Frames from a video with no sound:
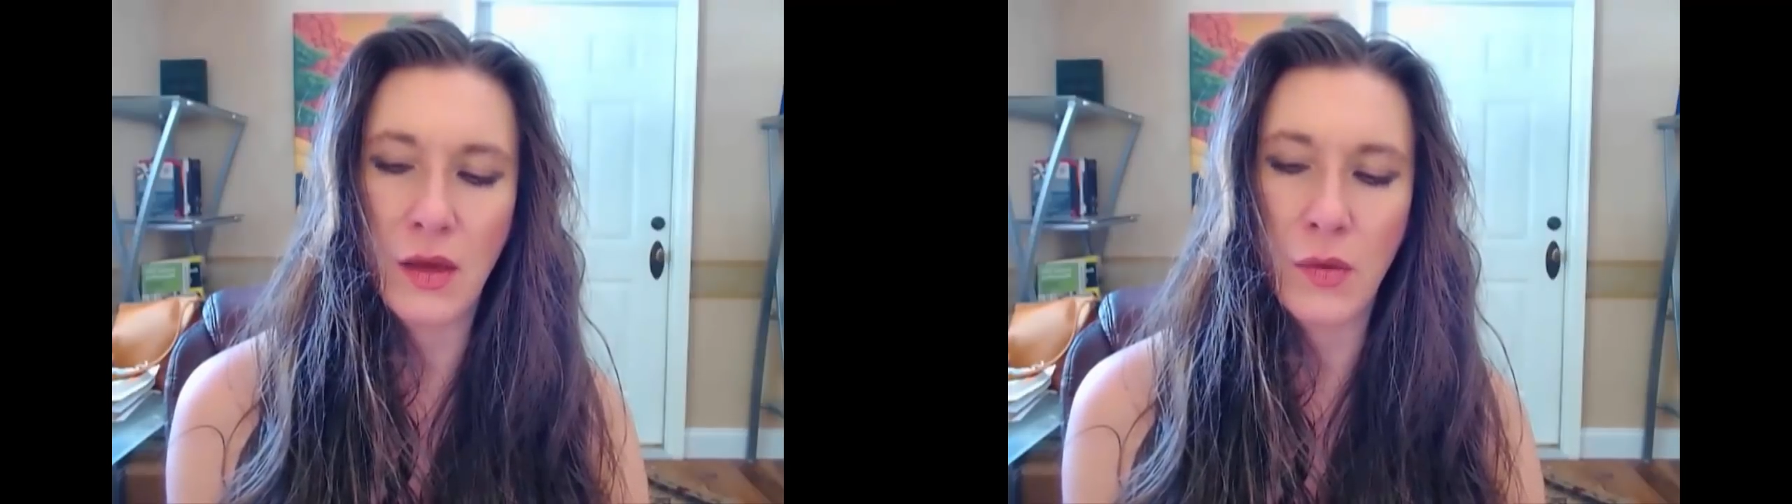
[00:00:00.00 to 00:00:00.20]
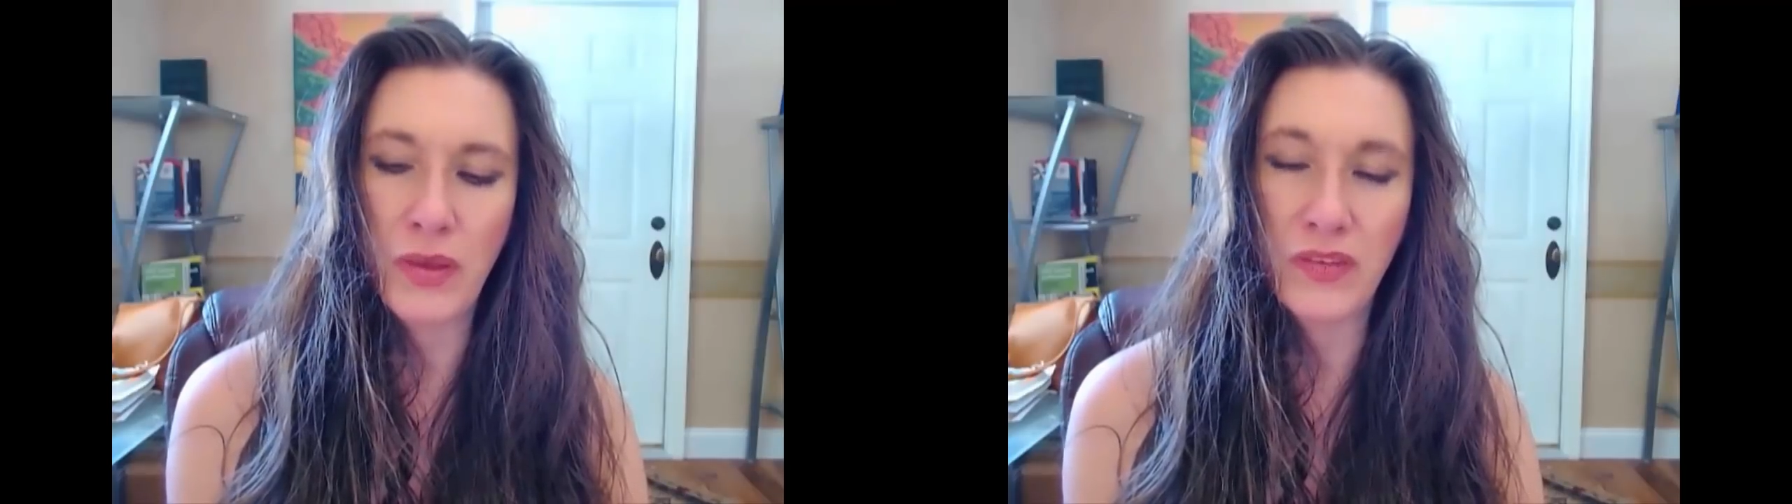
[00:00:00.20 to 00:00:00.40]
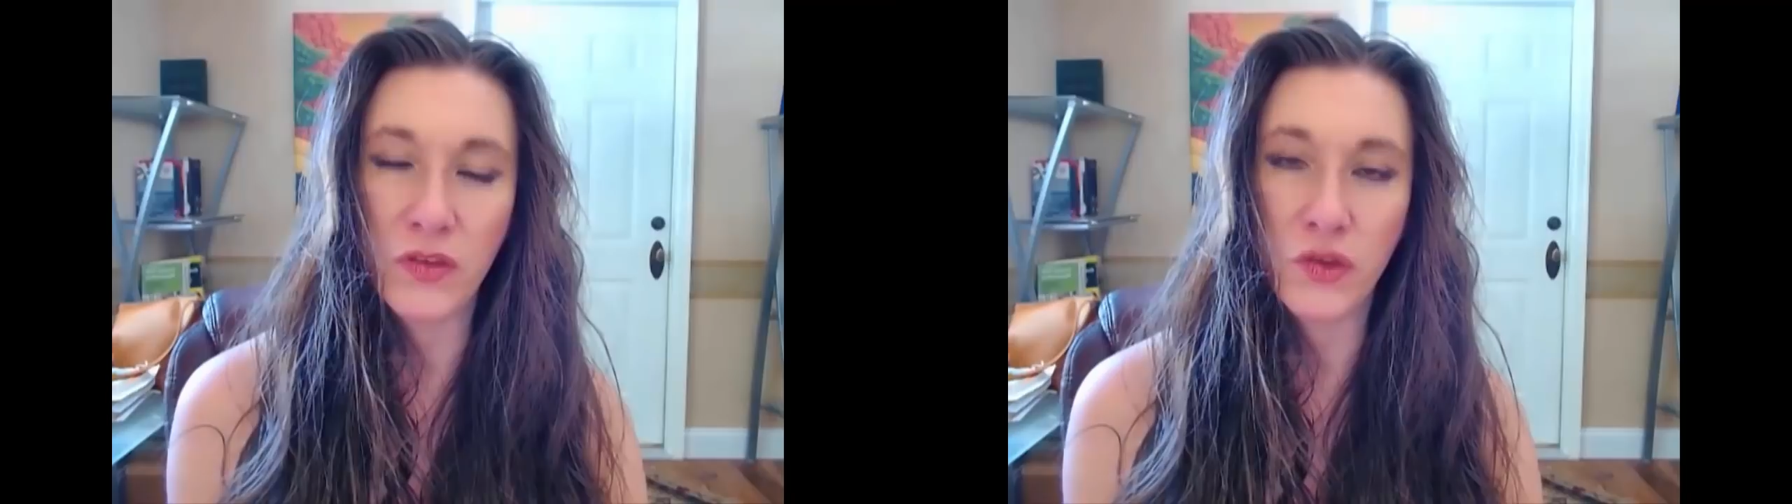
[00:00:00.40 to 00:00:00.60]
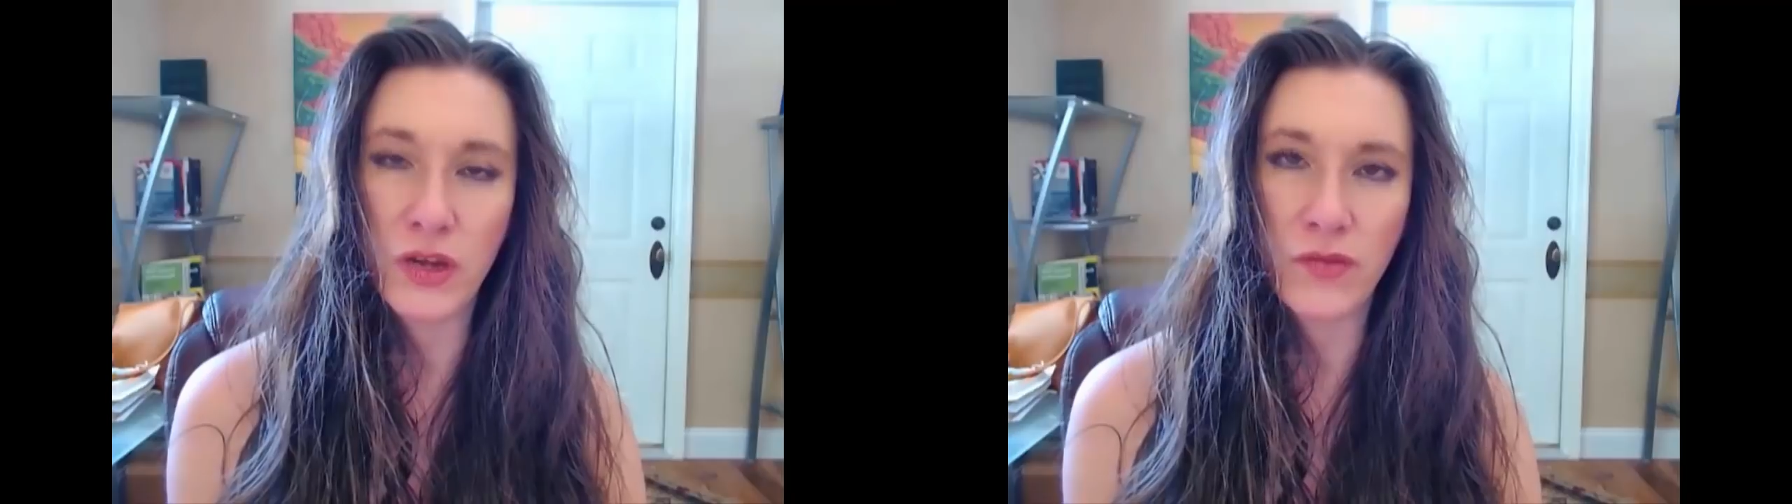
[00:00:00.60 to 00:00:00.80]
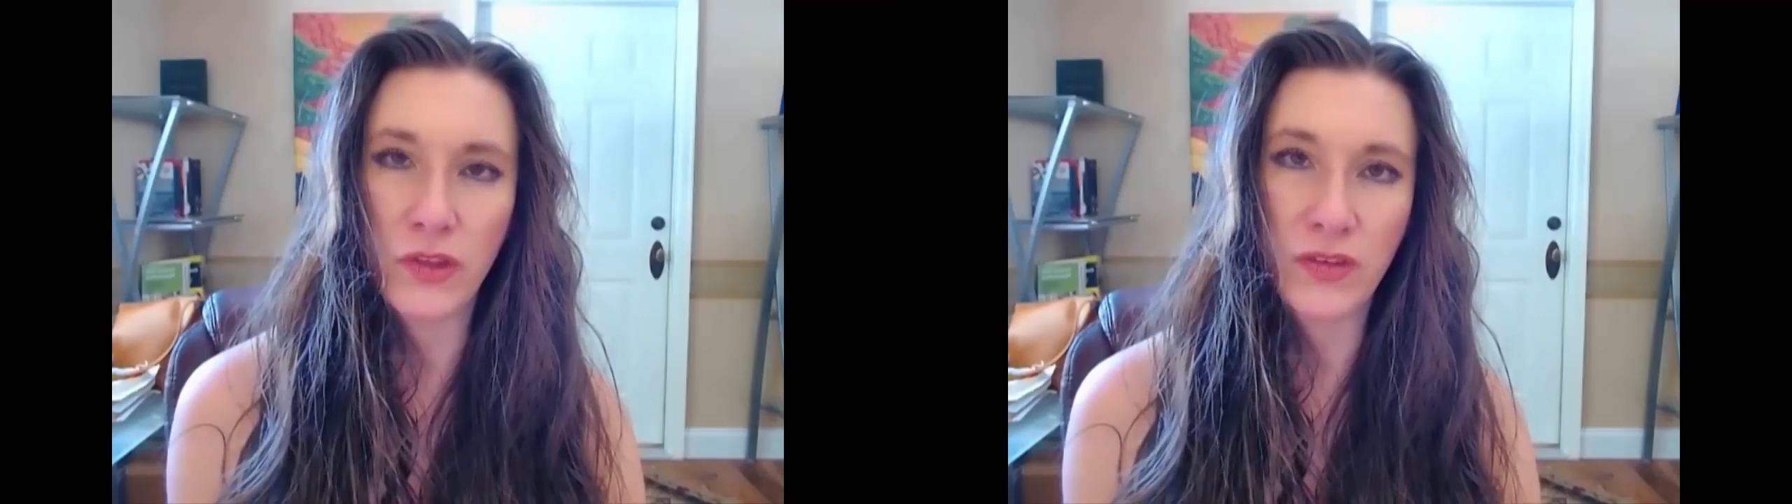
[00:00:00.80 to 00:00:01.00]
position
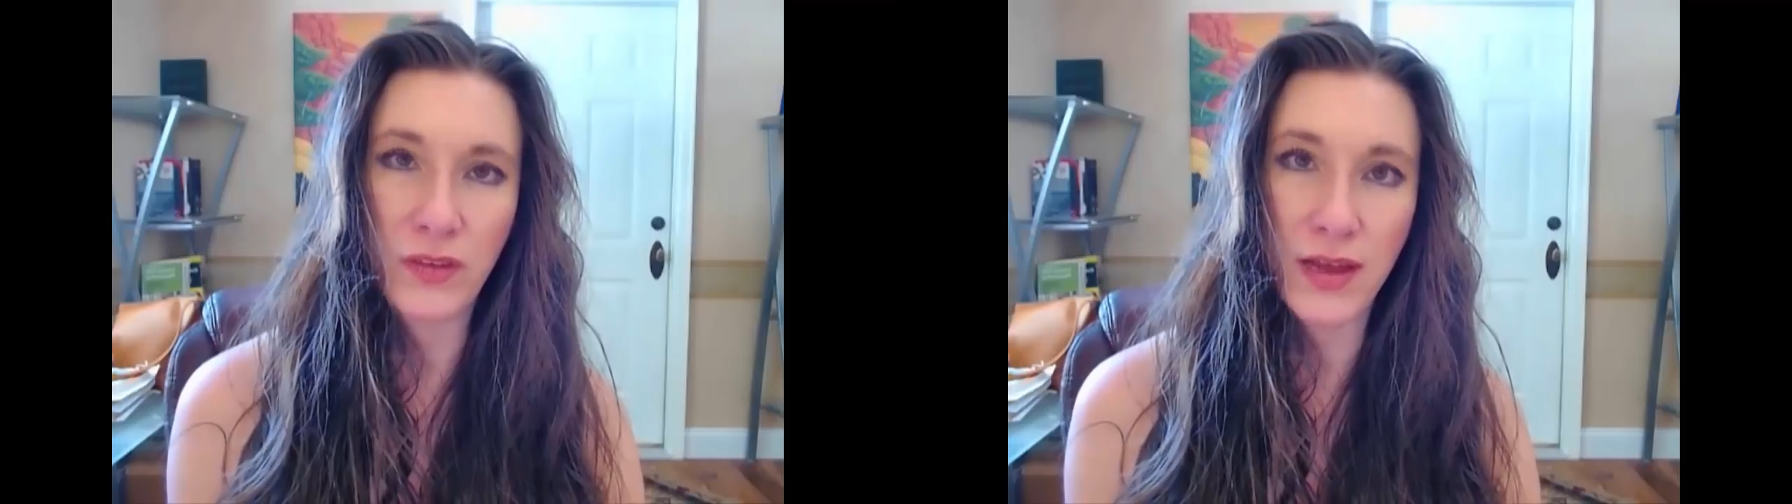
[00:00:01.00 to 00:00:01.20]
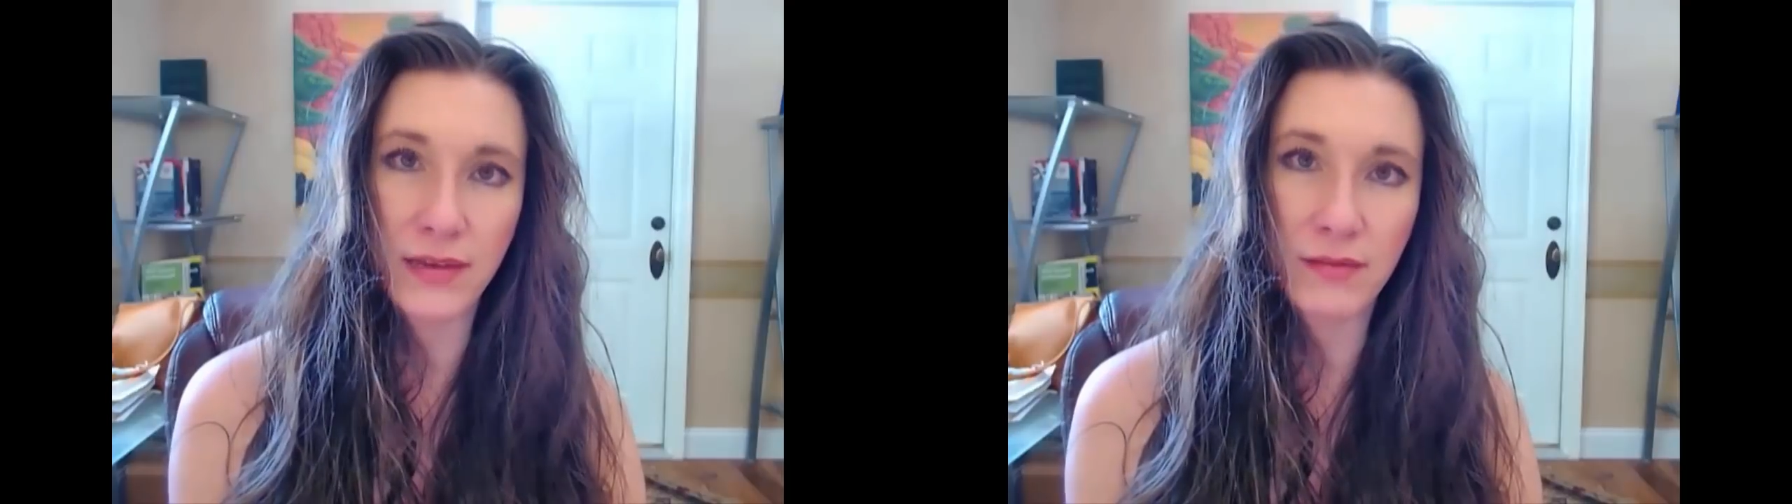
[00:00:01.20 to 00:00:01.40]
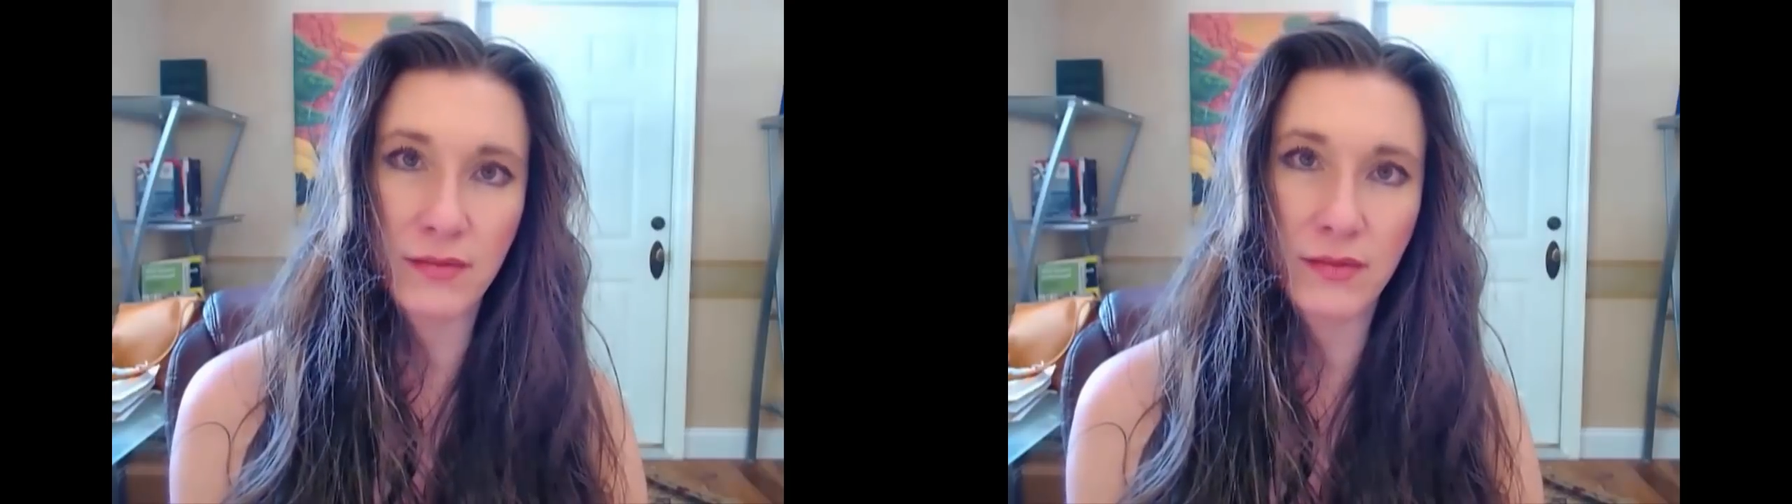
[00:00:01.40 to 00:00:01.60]
of the sun,